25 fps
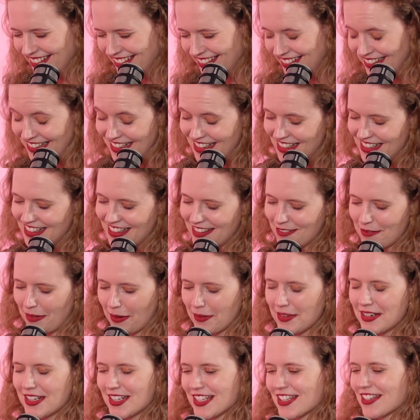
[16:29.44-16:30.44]

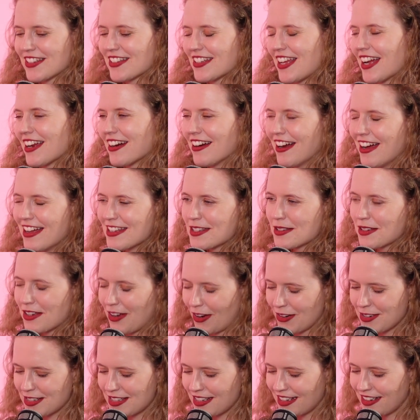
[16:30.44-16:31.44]
Probably just looks like a nice,
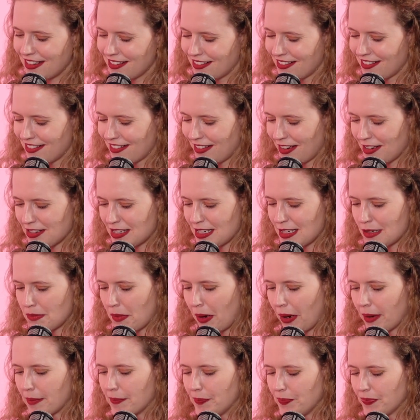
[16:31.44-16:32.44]
cozy
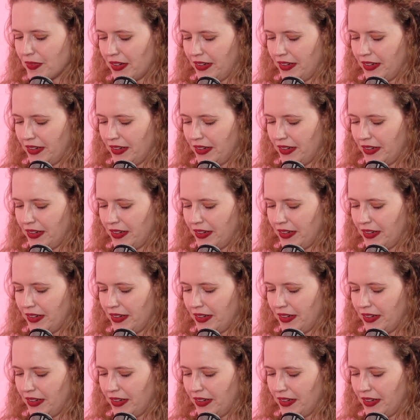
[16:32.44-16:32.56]
spot.